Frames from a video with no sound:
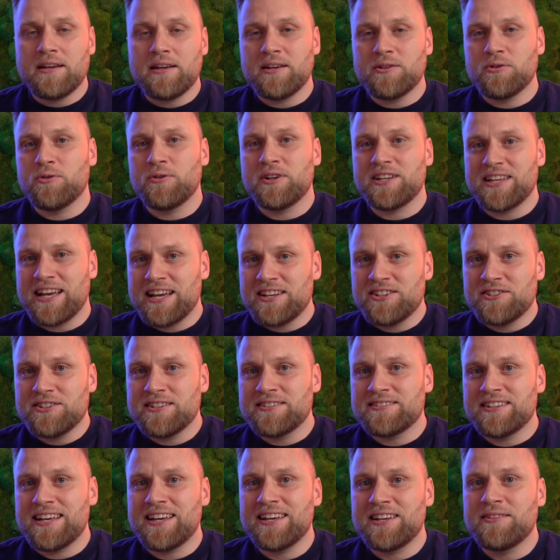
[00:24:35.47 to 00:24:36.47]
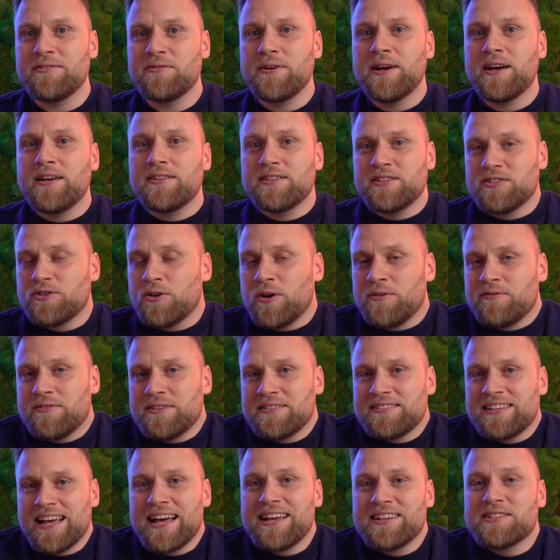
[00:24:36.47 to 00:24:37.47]
you can actually take advantage of the
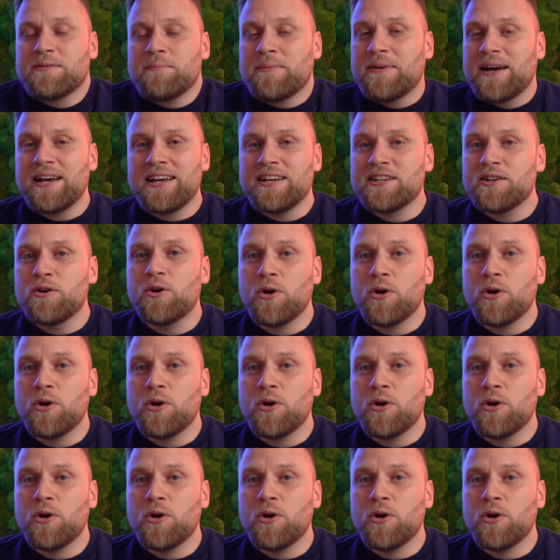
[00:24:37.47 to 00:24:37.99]
tax planning